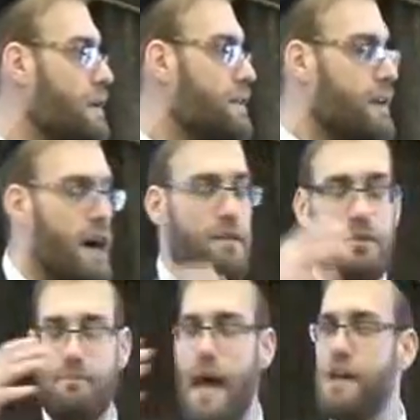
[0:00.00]
It's hard
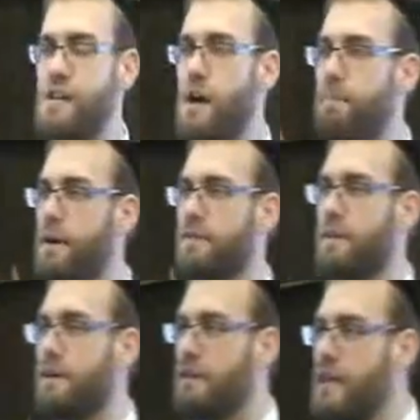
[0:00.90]
to imagine how a
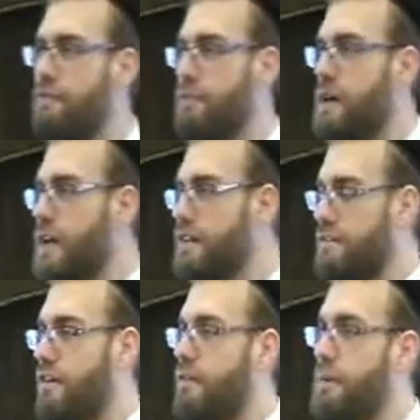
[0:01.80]
person could leave the
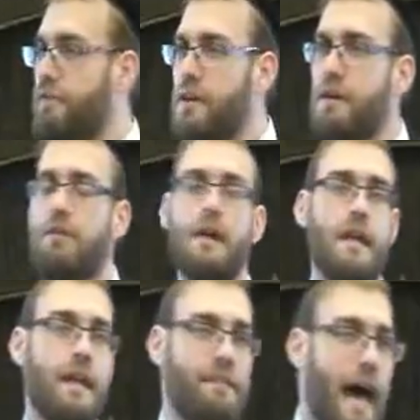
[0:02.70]
mechitz of Avraham Avinu.
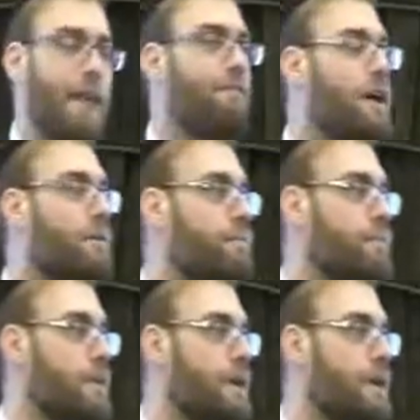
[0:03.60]
Taiva.